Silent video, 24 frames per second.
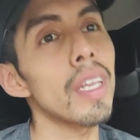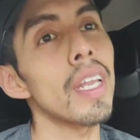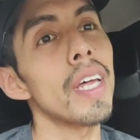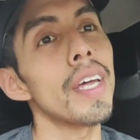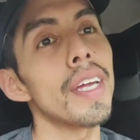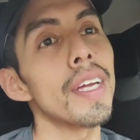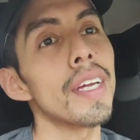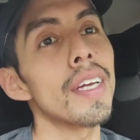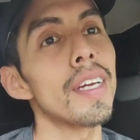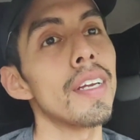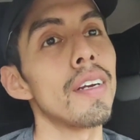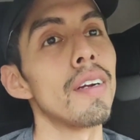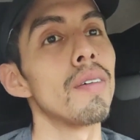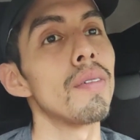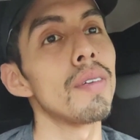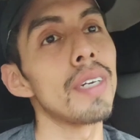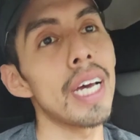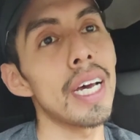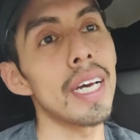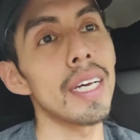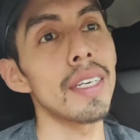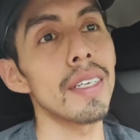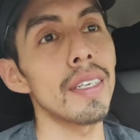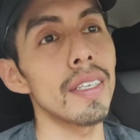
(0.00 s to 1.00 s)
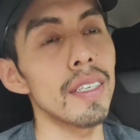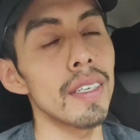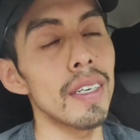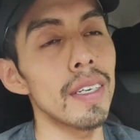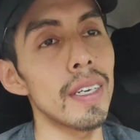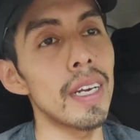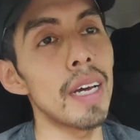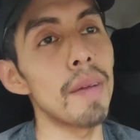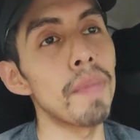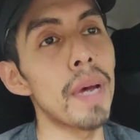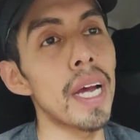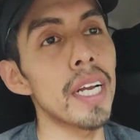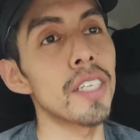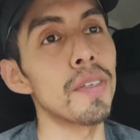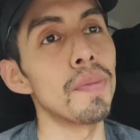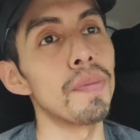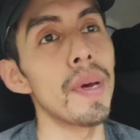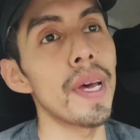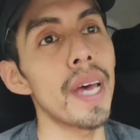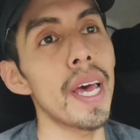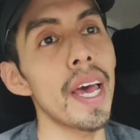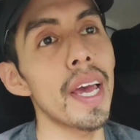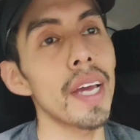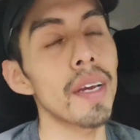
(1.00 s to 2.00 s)
like you know, not not back to
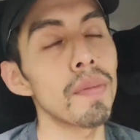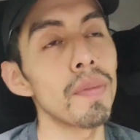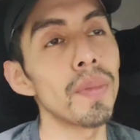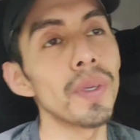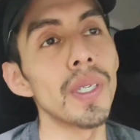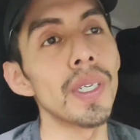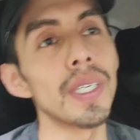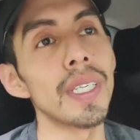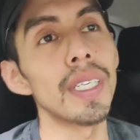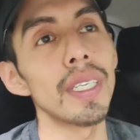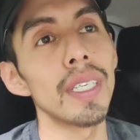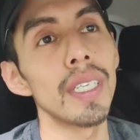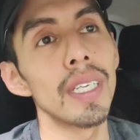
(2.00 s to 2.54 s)
back, but